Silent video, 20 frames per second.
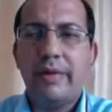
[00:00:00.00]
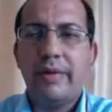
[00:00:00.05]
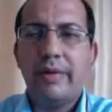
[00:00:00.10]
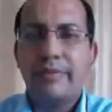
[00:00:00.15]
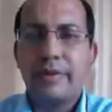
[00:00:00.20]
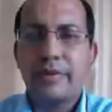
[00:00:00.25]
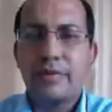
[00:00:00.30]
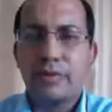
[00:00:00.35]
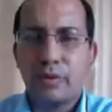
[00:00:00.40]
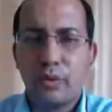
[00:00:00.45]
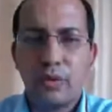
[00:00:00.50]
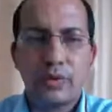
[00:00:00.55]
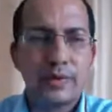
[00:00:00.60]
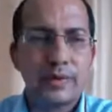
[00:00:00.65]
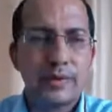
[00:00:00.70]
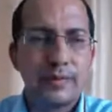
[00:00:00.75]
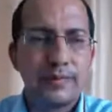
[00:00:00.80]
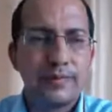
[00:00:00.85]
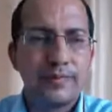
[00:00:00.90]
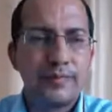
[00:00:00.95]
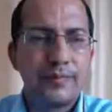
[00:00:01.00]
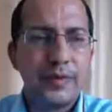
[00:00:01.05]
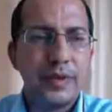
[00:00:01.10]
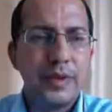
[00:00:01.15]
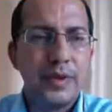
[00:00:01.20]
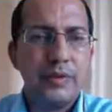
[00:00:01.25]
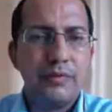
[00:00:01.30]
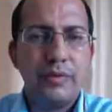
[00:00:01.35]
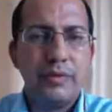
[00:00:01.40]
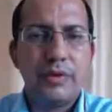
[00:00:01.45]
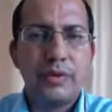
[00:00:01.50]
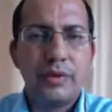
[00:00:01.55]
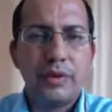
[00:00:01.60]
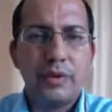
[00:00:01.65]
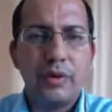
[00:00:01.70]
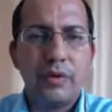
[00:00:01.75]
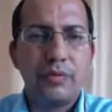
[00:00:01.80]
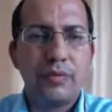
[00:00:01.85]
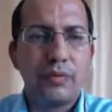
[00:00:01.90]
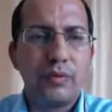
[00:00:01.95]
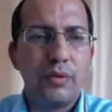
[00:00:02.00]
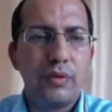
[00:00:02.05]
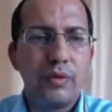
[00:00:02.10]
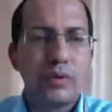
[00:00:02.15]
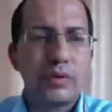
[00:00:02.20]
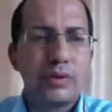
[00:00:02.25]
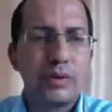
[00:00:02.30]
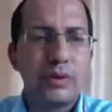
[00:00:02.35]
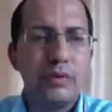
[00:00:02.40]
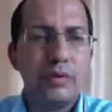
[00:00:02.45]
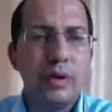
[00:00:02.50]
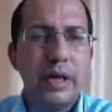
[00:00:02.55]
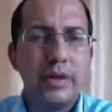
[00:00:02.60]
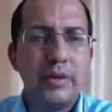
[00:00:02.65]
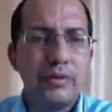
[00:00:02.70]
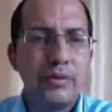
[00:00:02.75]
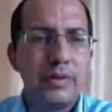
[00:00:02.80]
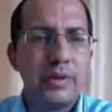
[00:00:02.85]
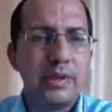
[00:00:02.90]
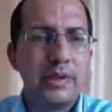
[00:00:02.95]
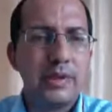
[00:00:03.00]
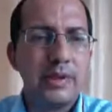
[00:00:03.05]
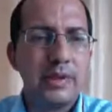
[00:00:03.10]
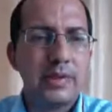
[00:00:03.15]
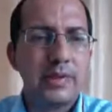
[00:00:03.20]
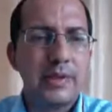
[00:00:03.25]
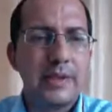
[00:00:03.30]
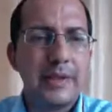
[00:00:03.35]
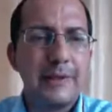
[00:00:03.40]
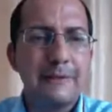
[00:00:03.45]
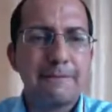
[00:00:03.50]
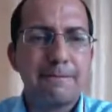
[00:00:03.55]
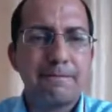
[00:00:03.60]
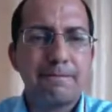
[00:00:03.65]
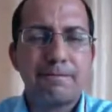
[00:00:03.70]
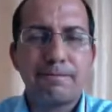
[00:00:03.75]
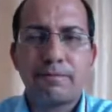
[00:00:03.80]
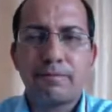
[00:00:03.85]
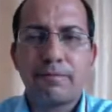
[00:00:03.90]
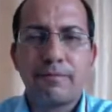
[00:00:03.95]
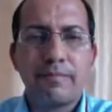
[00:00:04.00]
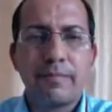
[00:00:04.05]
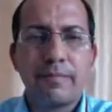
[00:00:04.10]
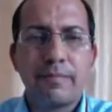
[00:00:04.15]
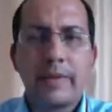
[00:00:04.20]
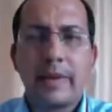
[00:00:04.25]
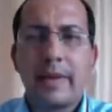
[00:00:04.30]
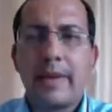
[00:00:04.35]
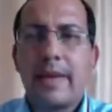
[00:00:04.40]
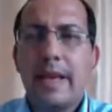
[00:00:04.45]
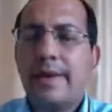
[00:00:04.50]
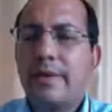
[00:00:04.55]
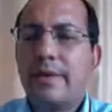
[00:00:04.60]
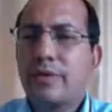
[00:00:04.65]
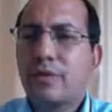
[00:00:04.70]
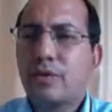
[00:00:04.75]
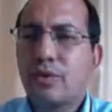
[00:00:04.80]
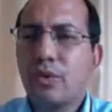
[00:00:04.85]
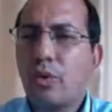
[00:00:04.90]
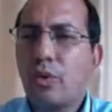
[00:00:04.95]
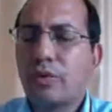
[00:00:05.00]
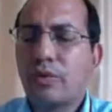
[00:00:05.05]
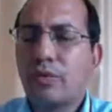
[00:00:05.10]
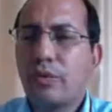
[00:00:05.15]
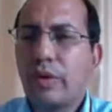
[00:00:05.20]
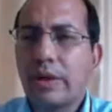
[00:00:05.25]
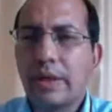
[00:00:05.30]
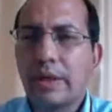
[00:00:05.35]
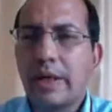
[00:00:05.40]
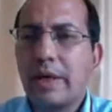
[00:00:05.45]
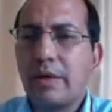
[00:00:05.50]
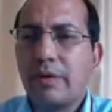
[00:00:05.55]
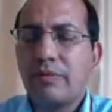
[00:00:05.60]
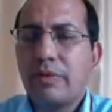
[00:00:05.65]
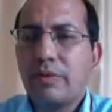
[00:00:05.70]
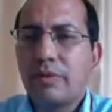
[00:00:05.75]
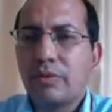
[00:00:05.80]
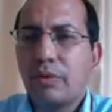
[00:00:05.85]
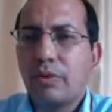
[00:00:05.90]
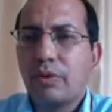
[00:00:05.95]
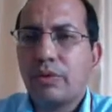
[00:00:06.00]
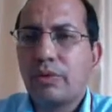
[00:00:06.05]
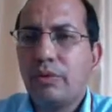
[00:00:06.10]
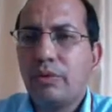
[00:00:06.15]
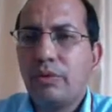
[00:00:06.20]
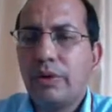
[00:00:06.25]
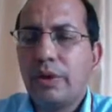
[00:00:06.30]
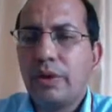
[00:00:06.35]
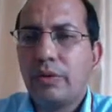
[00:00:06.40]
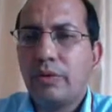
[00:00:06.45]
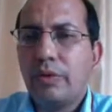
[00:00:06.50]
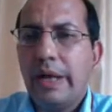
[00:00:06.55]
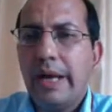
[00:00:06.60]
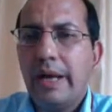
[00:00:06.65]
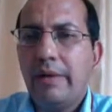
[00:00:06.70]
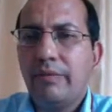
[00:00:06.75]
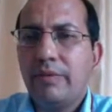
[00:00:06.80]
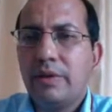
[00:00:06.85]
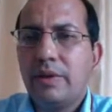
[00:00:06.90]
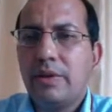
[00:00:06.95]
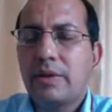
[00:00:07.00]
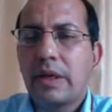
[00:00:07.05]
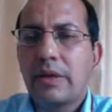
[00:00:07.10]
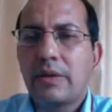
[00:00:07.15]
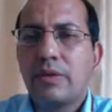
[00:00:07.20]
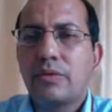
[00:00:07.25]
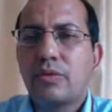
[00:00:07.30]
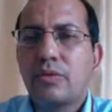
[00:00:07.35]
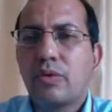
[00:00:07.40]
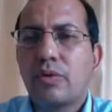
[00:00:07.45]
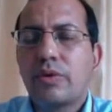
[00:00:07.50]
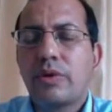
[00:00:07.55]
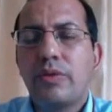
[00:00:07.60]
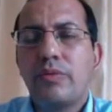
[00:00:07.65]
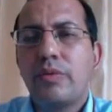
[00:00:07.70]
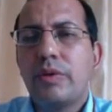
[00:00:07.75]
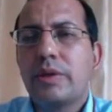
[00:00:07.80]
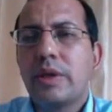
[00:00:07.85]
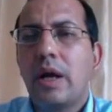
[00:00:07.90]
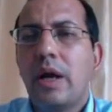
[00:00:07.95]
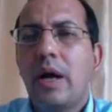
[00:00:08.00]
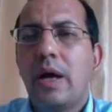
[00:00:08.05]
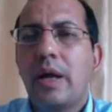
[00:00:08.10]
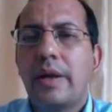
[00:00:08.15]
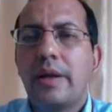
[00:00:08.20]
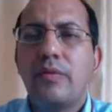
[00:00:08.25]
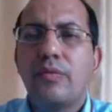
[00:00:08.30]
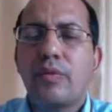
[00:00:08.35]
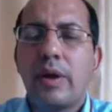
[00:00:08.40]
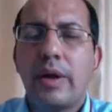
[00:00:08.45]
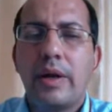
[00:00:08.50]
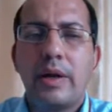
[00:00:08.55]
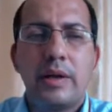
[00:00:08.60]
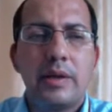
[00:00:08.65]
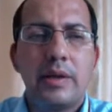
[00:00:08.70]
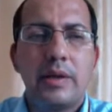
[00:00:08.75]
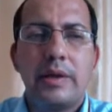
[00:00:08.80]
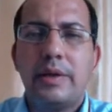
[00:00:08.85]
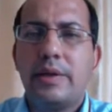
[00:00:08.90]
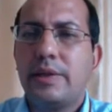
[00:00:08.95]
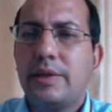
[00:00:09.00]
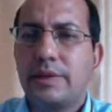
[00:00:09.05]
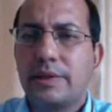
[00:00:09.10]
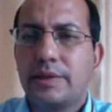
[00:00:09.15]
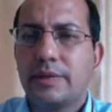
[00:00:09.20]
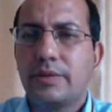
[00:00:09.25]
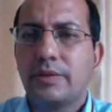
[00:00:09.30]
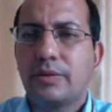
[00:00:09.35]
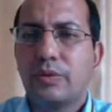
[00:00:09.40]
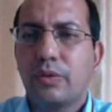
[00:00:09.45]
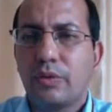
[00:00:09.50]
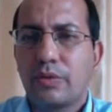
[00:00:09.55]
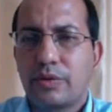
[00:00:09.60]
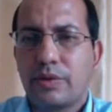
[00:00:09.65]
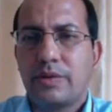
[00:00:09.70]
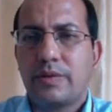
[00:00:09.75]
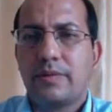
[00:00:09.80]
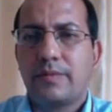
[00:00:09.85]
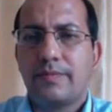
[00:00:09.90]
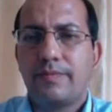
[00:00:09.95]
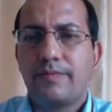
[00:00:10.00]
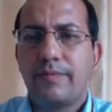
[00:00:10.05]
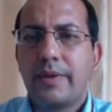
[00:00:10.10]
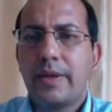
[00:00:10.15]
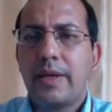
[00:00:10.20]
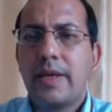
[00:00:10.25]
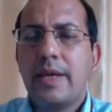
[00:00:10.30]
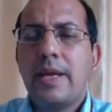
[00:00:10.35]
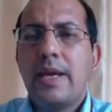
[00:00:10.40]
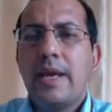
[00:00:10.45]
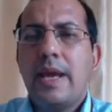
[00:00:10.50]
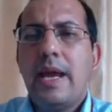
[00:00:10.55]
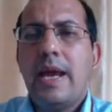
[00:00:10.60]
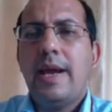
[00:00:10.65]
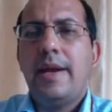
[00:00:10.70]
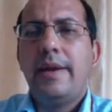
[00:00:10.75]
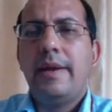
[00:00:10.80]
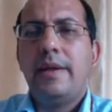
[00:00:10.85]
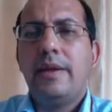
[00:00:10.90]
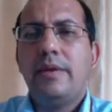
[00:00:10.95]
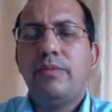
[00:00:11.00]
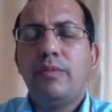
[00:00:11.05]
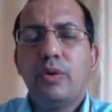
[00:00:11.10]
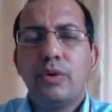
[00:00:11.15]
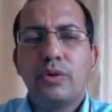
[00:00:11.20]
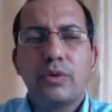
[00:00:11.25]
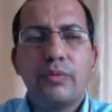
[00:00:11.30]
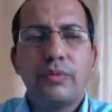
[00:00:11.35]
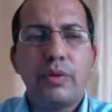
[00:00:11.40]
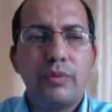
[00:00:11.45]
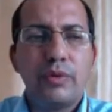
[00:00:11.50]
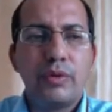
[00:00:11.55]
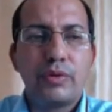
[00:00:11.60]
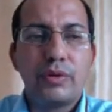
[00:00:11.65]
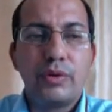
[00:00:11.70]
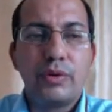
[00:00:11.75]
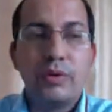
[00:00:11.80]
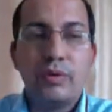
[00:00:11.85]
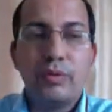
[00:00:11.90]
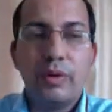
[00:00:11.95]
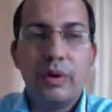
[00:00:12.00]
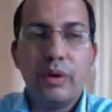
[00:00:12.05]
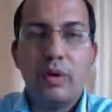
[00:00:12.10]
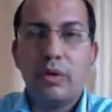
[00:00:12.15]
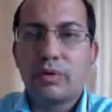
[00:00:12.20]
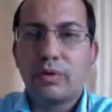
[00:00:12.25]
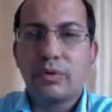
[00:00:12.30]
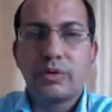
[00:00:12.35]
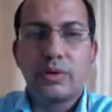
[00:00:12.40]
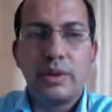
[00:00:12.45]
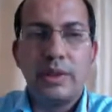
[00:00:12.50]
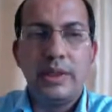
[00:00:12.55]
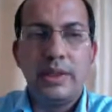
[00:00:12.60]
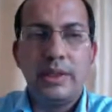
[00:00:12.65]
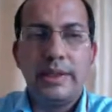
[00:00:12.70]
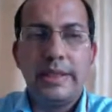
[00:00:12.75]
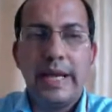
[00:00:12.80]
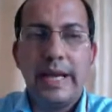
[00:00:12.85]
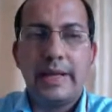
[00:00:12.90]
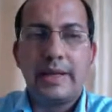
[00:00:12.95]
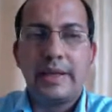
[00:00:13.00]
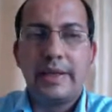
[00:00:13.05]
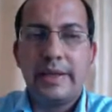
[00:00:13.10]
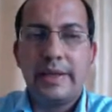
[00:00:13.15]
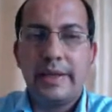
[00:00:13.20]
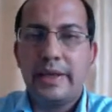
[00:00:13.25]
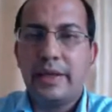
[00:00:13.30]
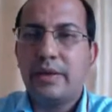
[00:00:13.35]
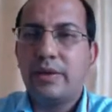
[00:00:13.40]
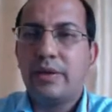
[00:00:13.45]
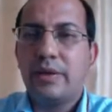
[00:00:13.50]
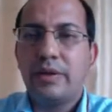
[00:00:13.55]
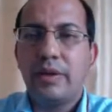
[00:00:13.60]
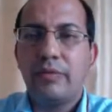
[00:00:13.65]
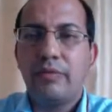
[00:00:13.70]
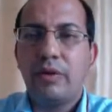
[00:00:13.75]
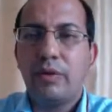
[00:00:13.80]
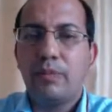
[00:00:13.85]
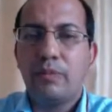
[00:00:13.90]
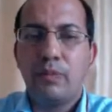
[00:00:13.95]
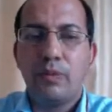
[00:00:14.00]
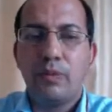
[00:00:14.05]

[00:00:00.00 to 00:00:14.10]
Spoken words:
You have this source, which of course you are using in this case, and source, what kind of the source you need to have? These are the sources which are infrared radiation sources. And in most of the books, you will also see that here they